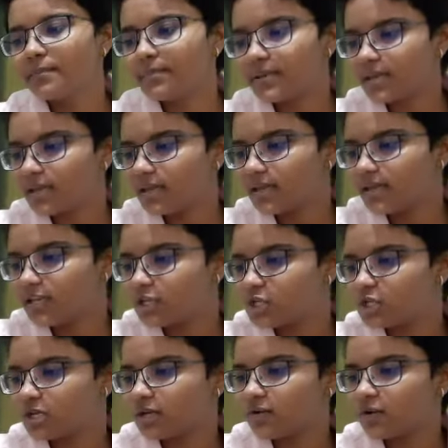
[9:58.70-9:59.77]
P
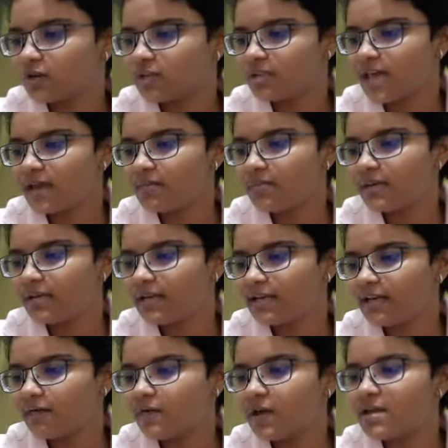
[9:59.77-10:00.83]
initial greater than P
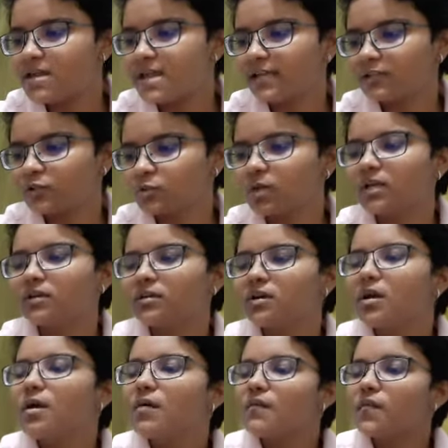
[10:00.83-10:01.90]
degree 1 x1.
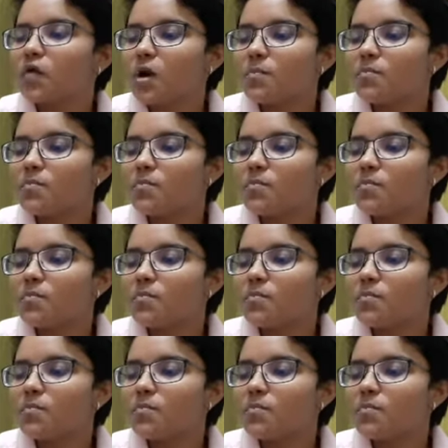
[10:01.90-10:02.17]
For